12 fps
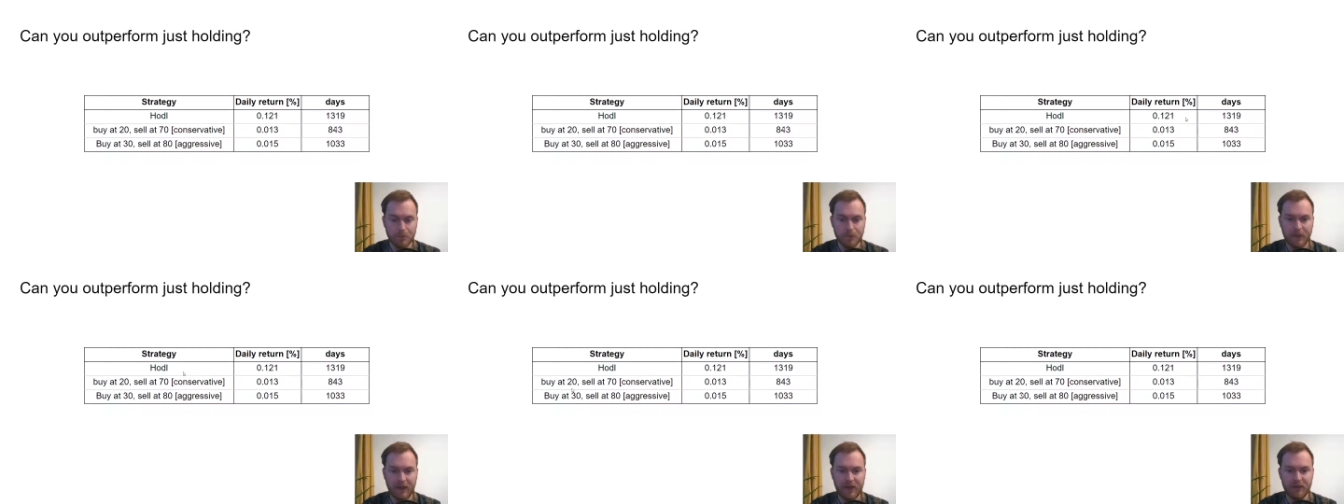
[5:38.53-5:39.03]

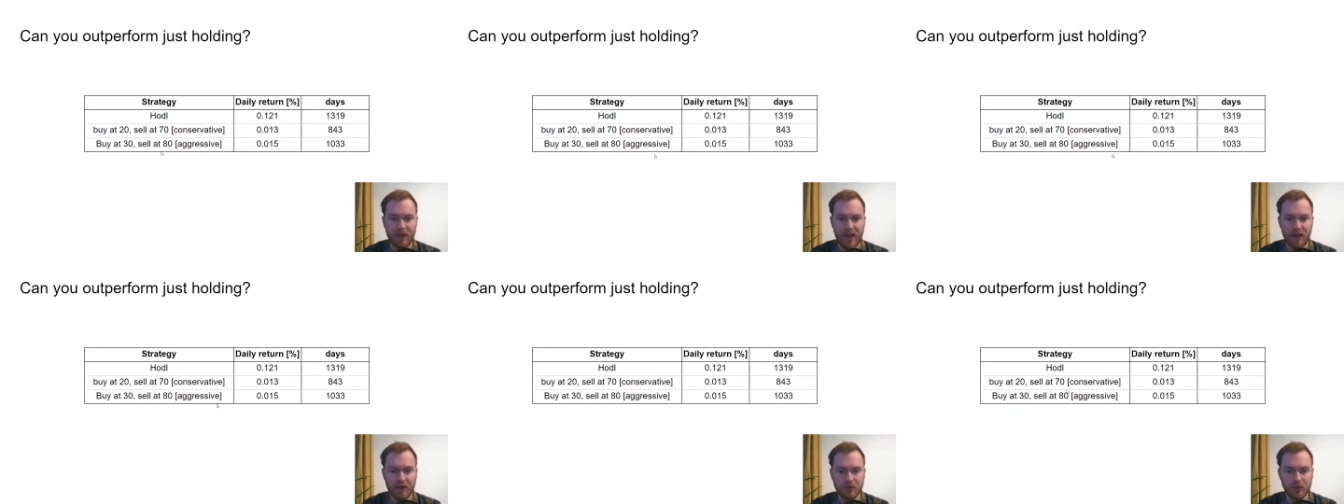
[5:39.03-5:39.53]
And if you
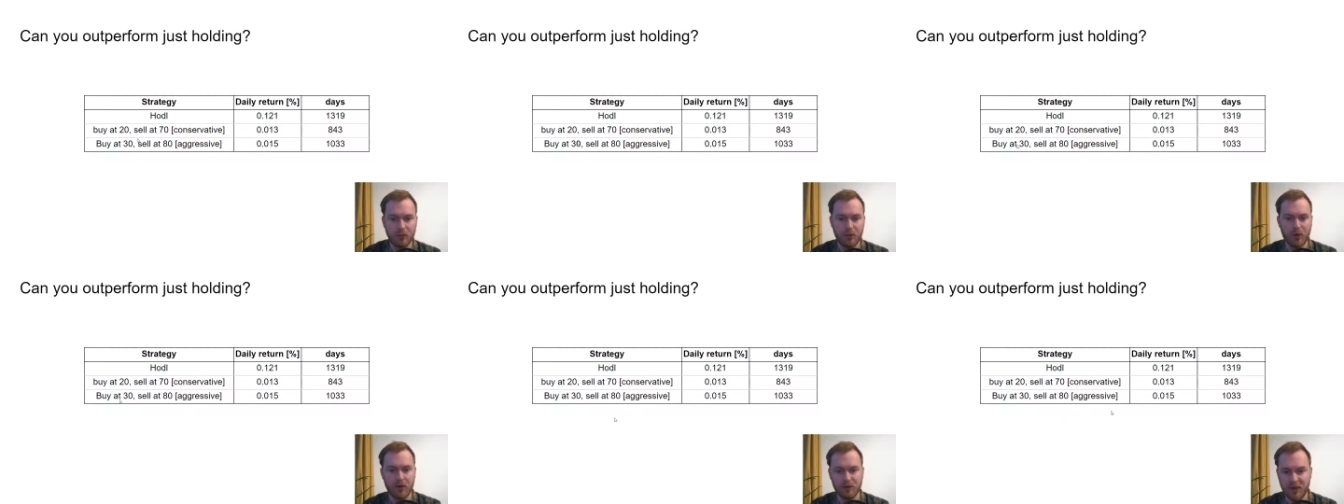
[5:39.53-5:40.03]
do a
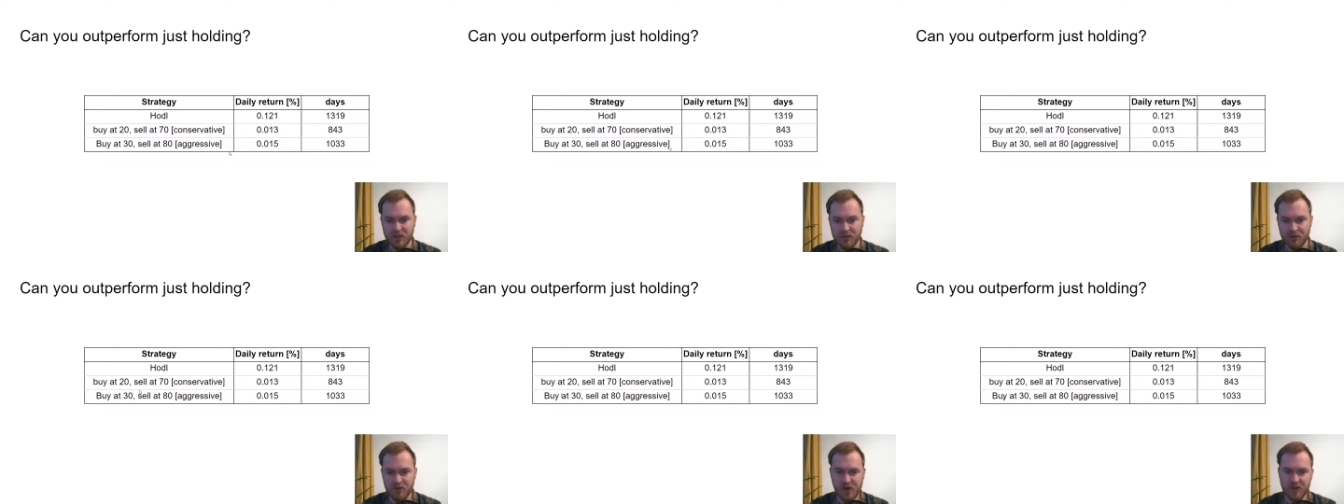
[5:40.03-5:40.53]
more aggressive
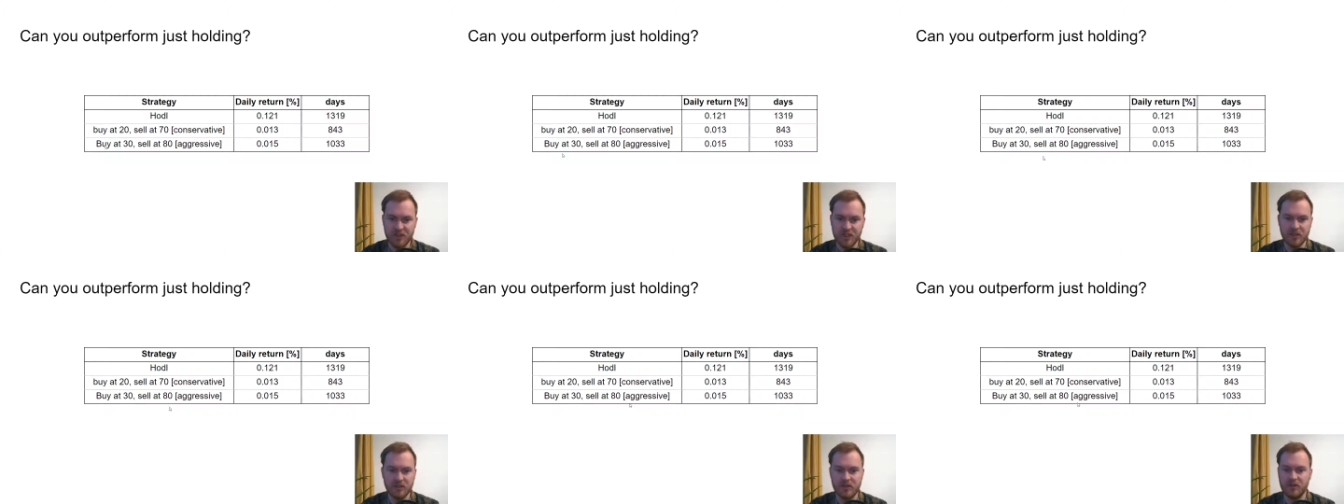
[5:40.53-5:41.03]

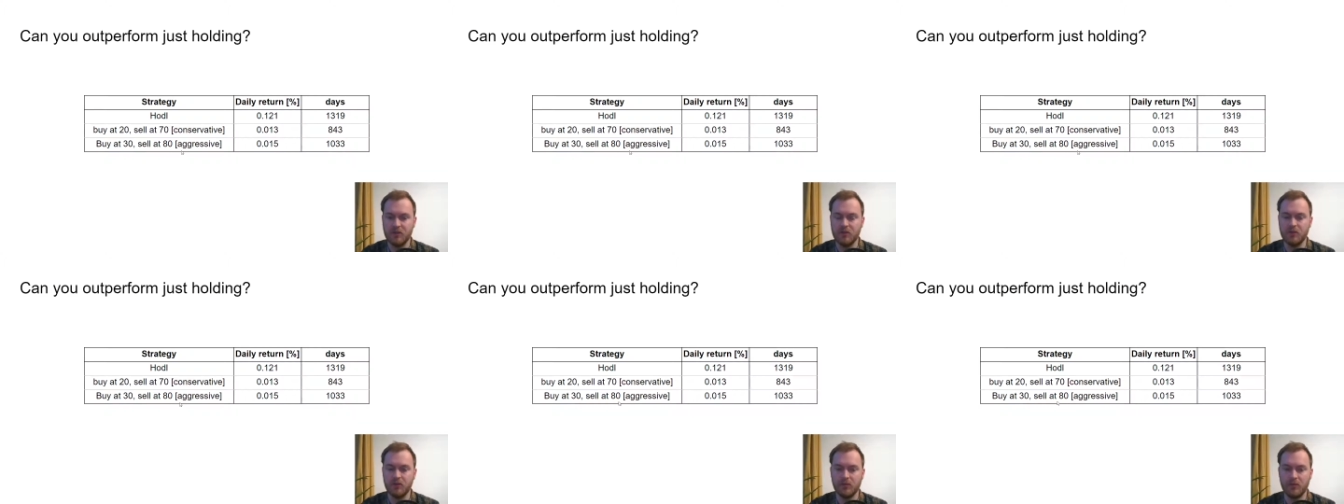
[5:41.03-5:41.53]
strategy, then
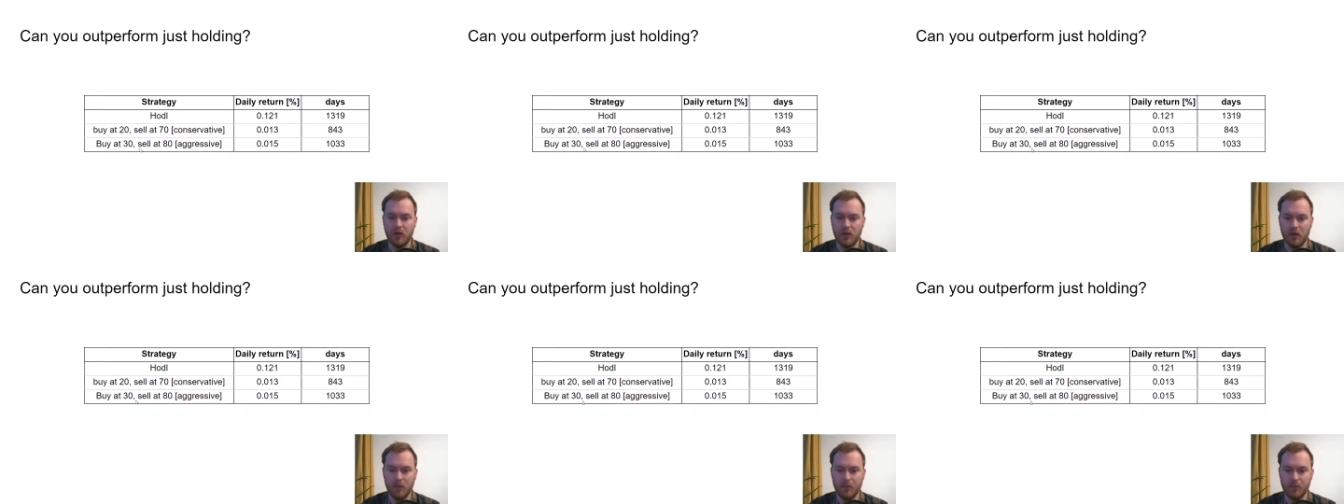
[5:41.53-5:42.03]
you
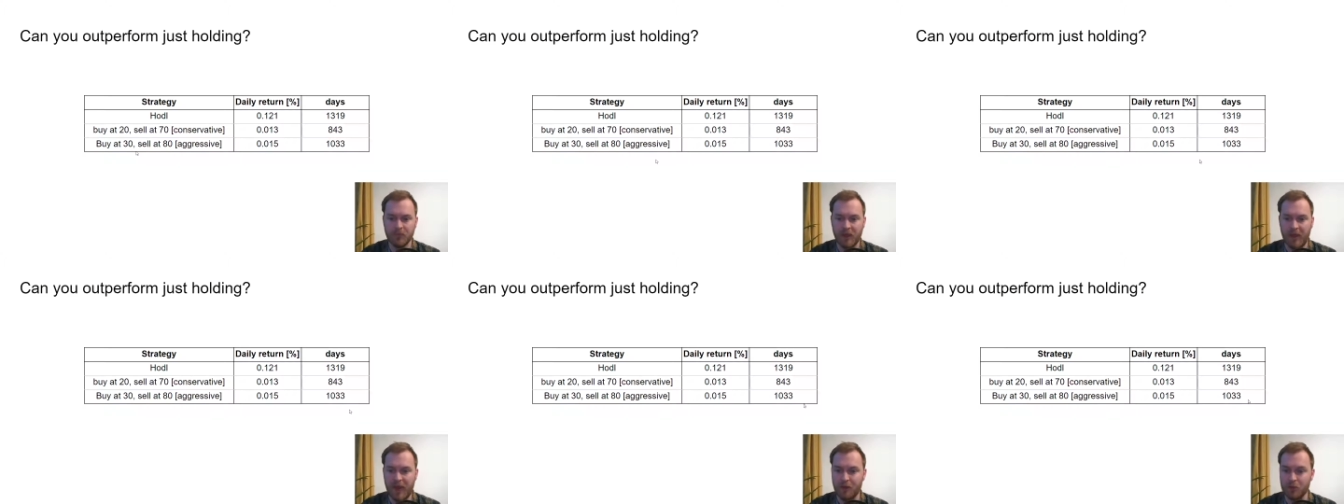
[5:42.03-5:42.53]

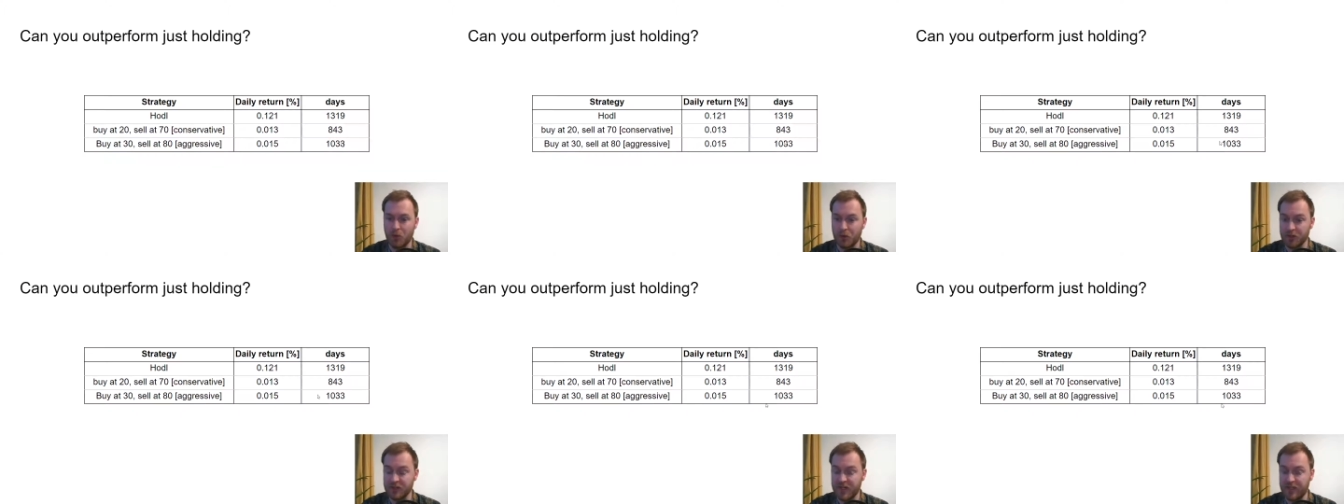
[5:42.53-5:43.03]
have more
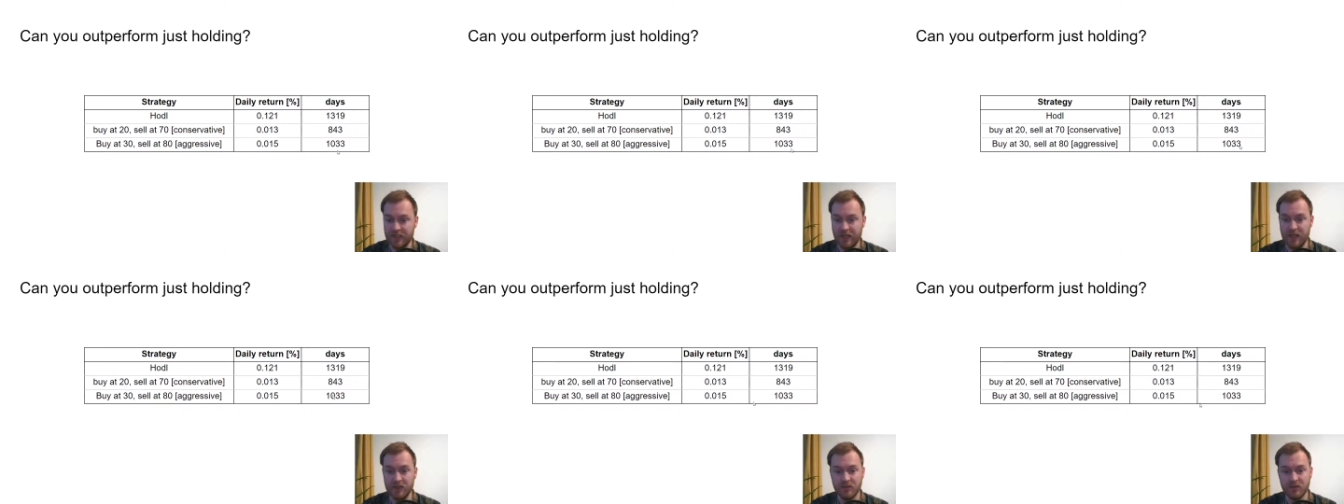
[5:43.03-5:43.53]
trading
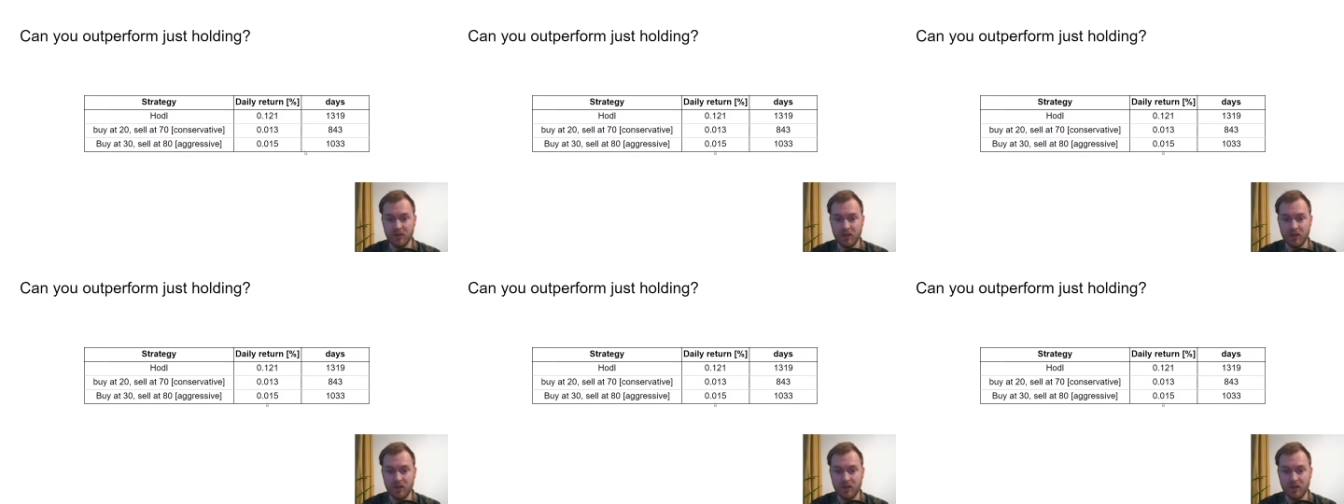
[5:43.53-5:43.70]
days.